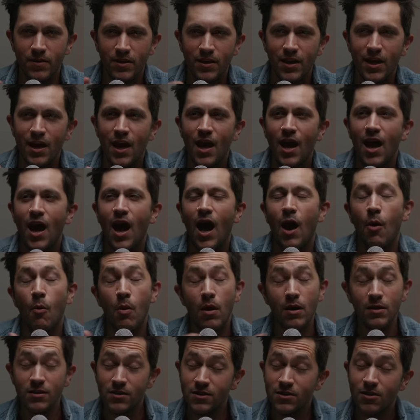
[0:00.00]
it. I
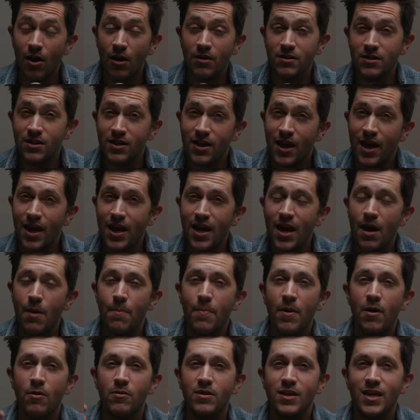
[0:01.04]
wanted to talk today
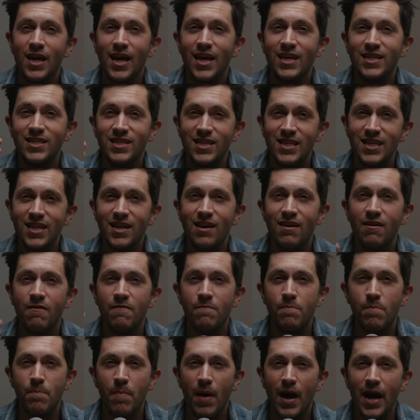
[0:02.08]
about the idea
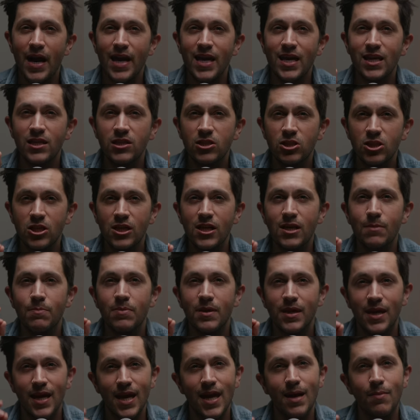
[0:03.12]
of buying
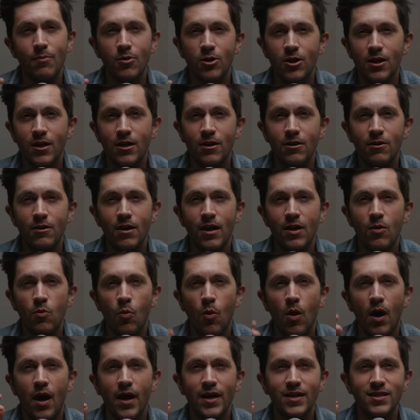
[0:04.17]
cheap camera gear and
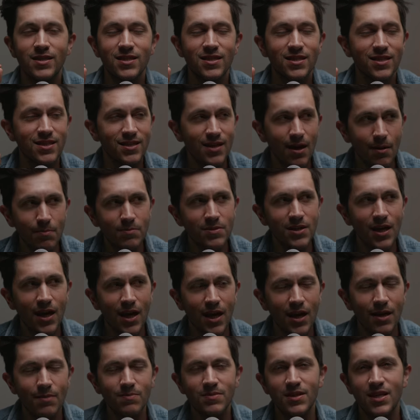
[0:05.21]
why
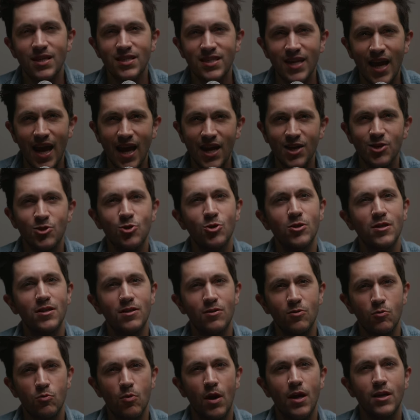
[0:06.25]
sometimes it's actually
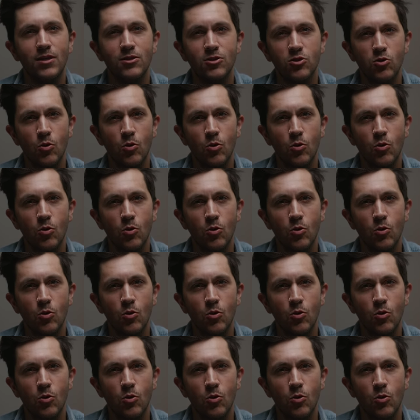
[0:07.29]
the right